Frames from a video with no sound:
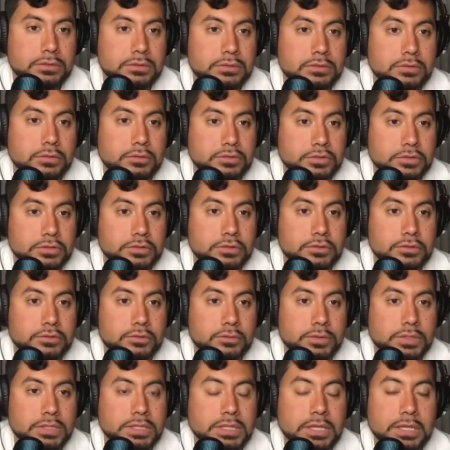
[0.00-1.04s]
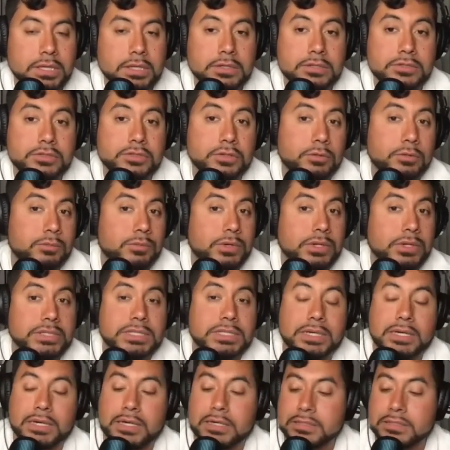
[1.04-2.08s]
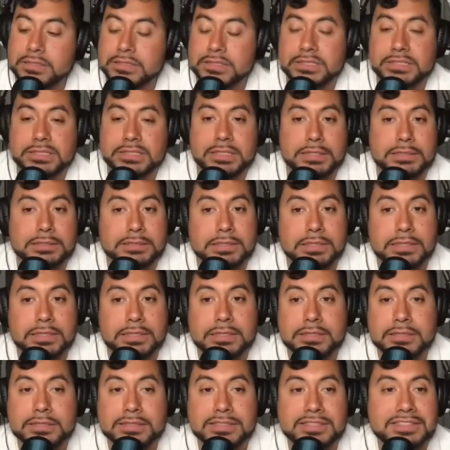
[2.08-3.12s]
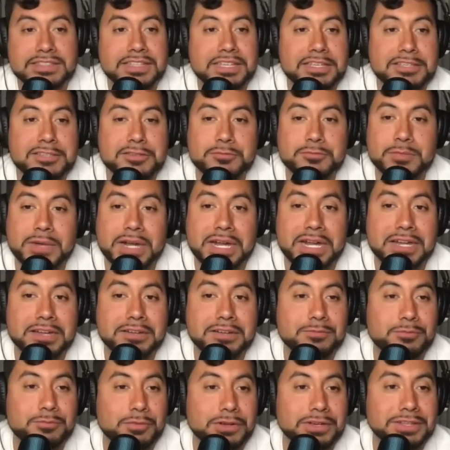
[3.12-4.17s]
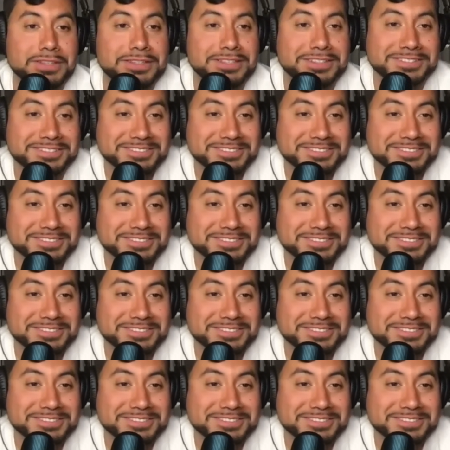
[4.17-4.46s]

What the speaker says: Those are the three. So, brother, honestly, at the end of the day, you might have brother,